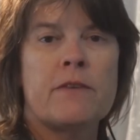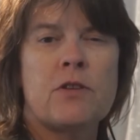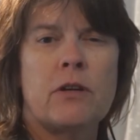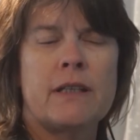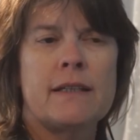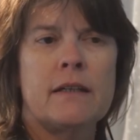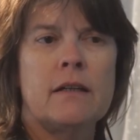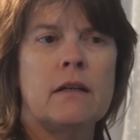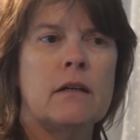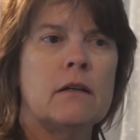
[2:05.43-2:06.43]
So I did
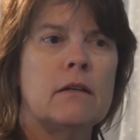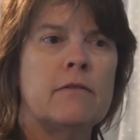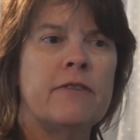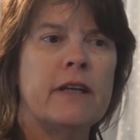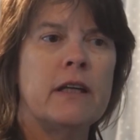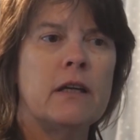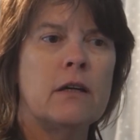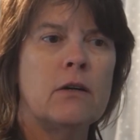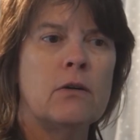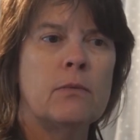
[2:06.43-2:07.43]
a
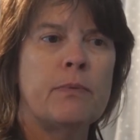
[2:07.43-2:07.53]
video